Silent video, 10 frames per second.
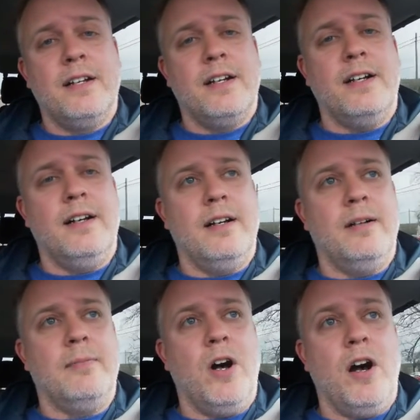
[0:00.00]

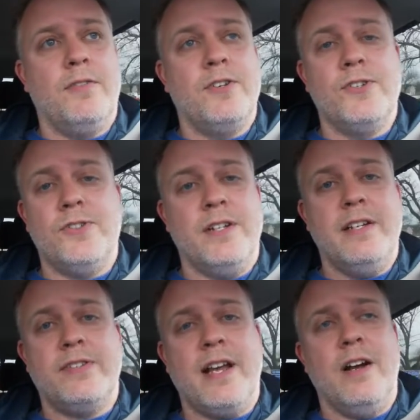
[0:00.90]
offers and
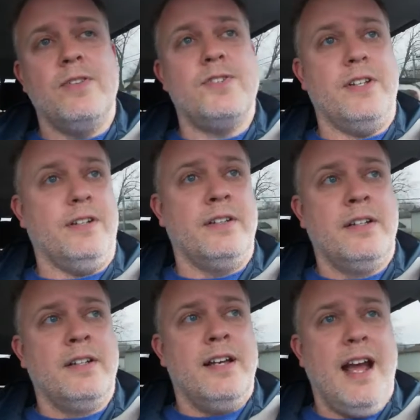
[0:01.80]
discounts
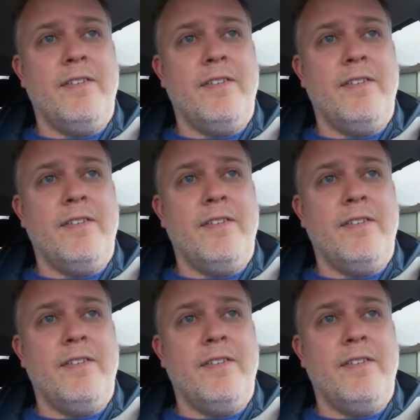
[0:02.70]
and